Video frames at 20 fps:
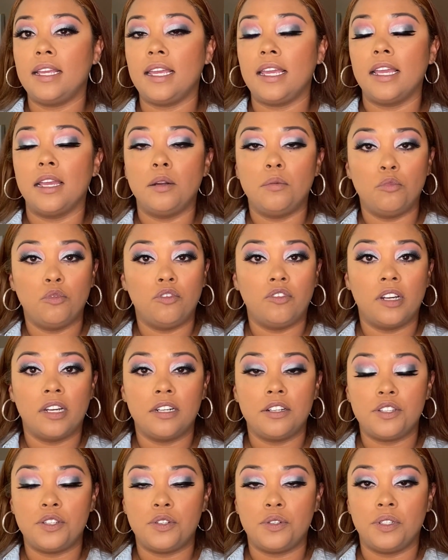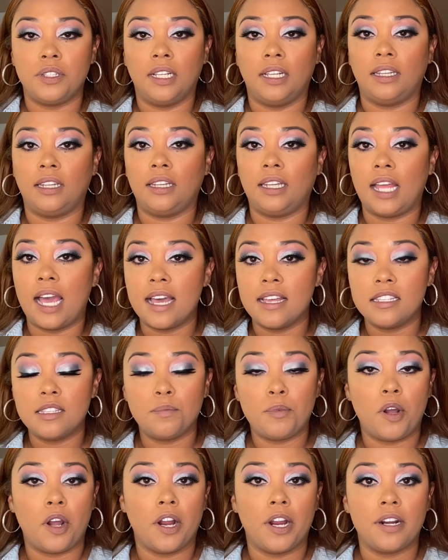and move on to the last
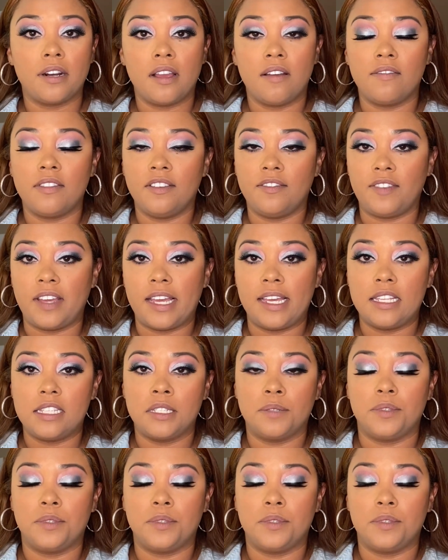part of the face,